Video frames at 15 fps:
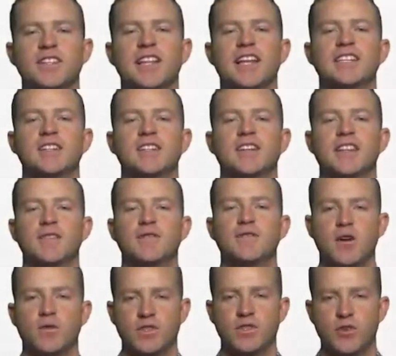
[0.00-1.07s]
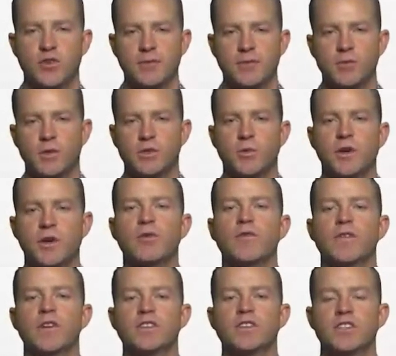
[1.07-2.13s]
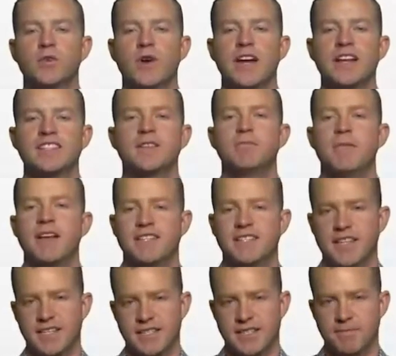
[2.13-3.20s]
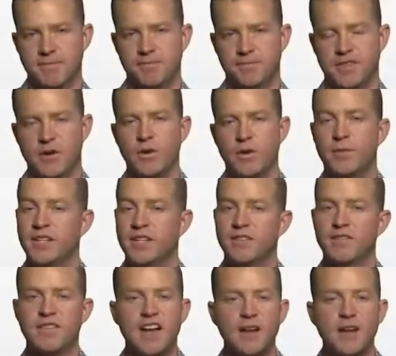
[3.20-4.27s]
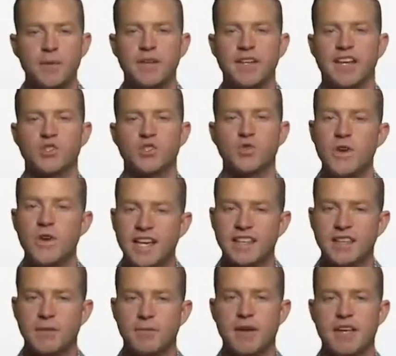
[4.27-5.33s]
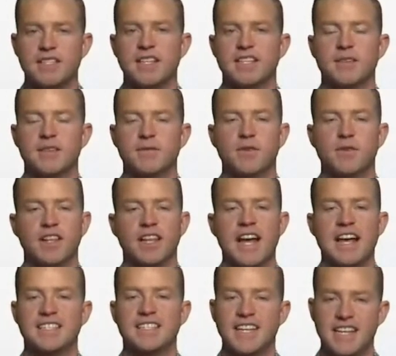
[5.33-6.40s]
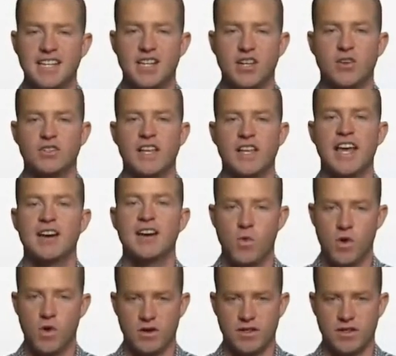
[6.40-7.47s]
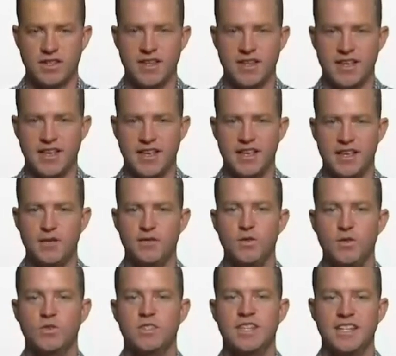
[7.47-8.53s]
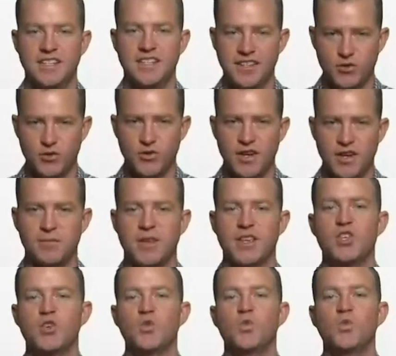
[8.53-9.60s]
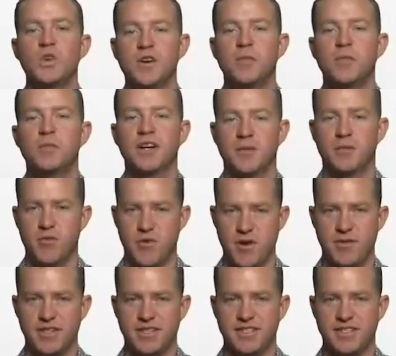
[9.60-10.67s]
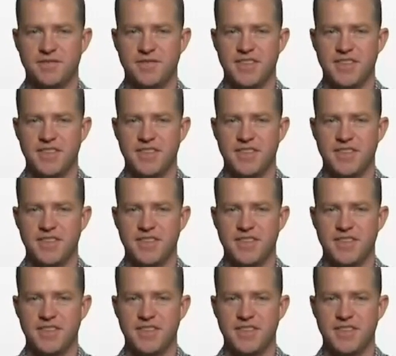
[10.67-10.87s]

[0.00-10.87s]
let's look at the phone script, which we refer to as the best system. Now, we've been developing and tweaking the best system for the last 10 years, and it works. If you stick to the script, you will book appointments.